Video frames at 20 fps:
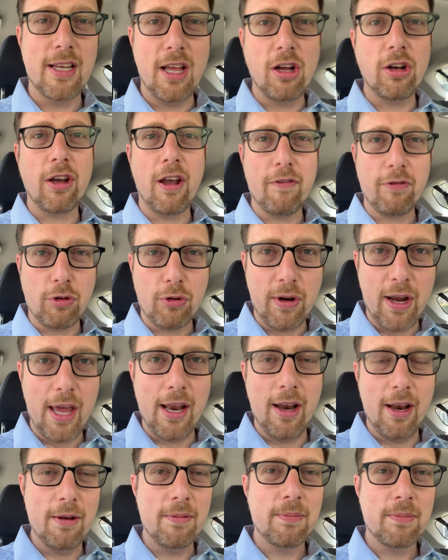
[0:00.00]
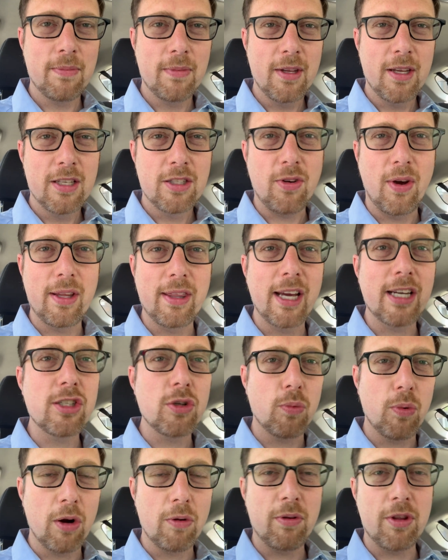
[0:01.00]
ilk have created. So I'd like
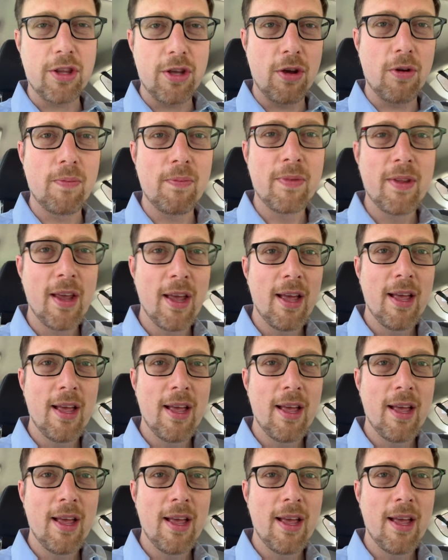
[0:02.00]
to work with you.